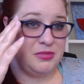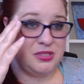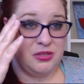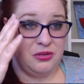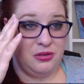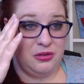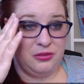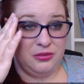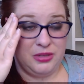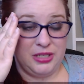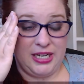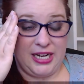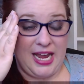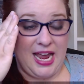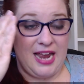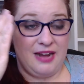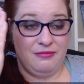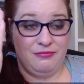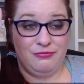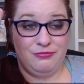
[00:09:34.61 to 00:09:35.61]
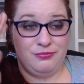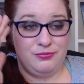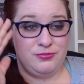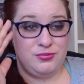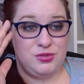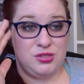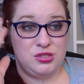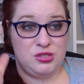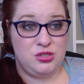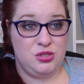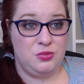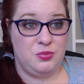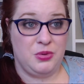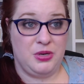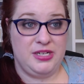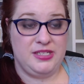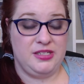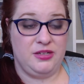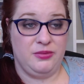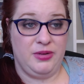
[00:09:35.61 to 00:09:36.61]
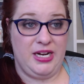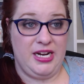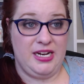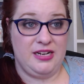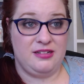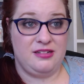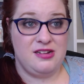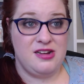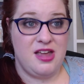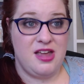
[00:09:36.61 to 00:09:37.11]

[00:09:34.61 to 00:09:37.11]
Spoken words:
So again, super easy read.